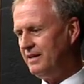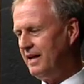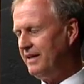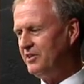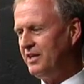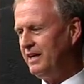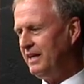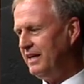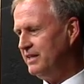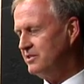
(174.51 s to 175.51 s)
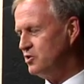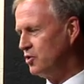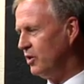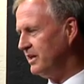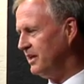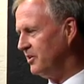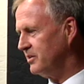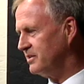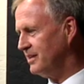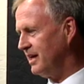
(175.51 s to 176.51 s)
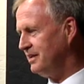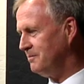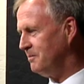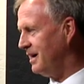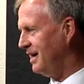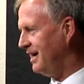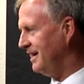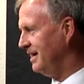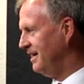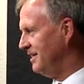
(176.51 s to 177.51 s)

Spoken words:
Anthony is joined here tonight by